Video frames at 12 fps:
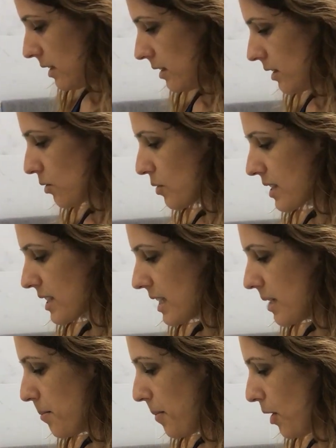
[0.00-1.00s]
little
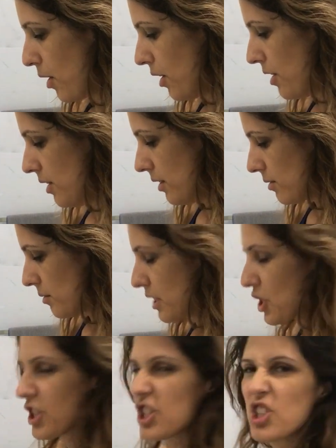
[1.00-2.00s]
Steam Pod, which
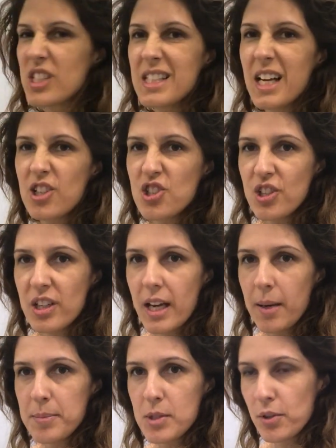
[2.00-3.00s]
has got suction
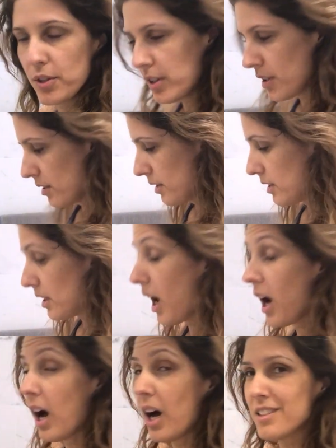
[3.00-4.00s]
caps on it.
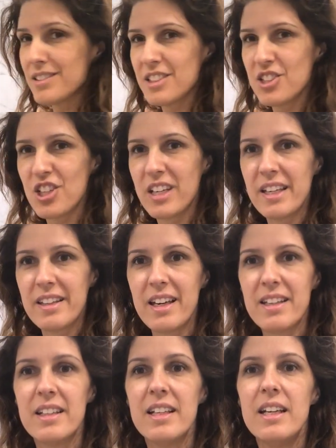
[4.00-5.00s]
Did you hear that?
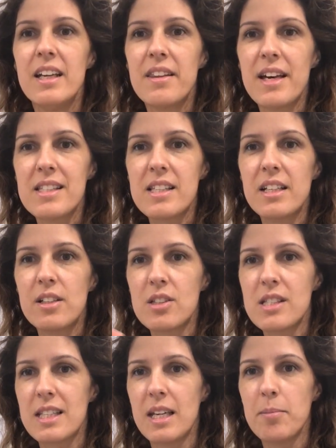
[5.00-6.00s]
That's a little
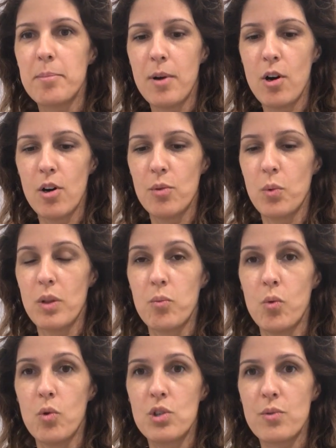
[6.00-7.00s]
Steam Pod with
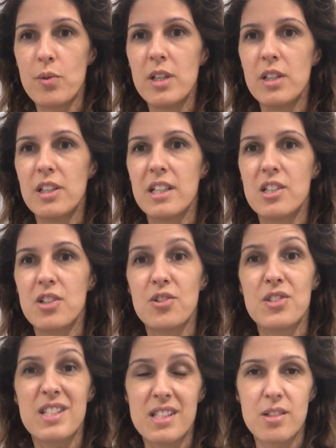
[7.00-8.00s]
water in it. You need to use
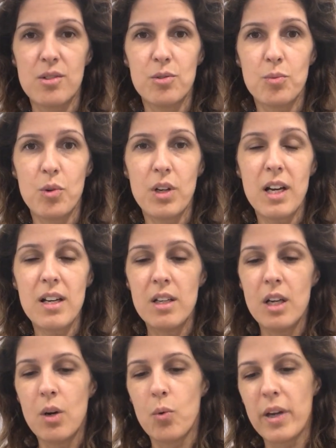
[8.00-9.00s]
distilled water.
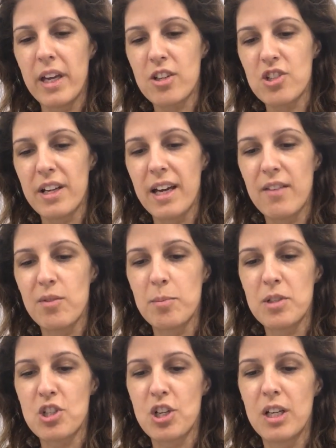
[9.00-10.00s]
We actually have a
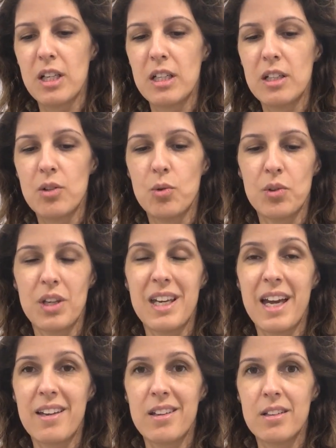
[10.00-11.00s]
machine called the
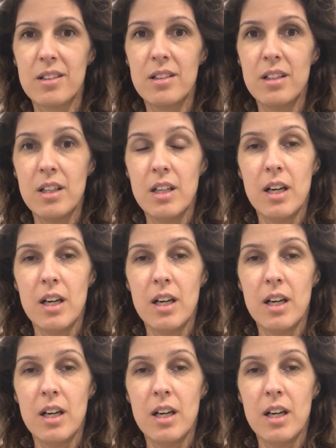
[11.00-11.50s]
Kangen